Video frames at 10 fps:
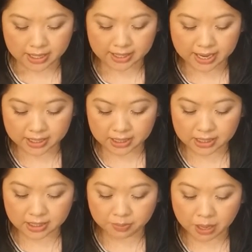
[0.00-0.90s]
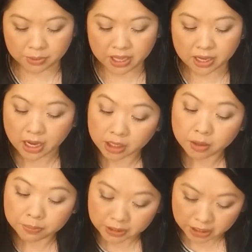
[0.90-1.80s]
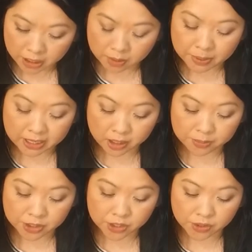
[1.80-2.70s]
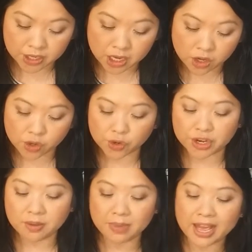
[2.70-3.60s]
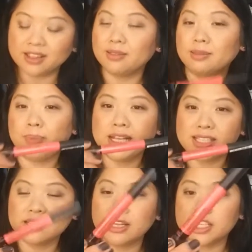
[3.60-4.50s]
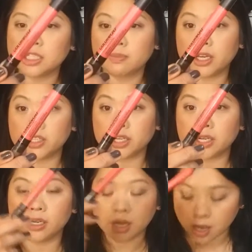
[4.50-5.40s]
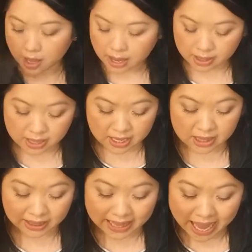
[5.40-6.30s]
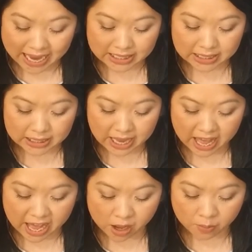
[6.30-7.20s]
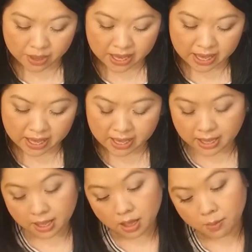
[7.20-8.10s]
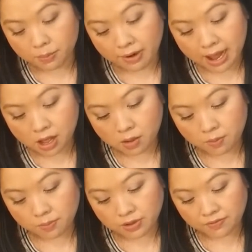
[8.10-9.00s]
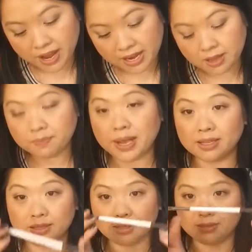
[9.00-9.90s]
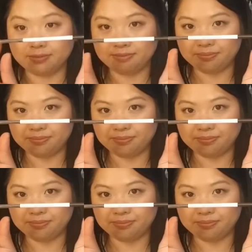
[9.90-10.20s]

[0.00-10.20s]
Next is the Maybelline Color Blur by Lip Studio Cream Matte Pencil and Smudger. And then the last is the Almay Brow Defining Pencil.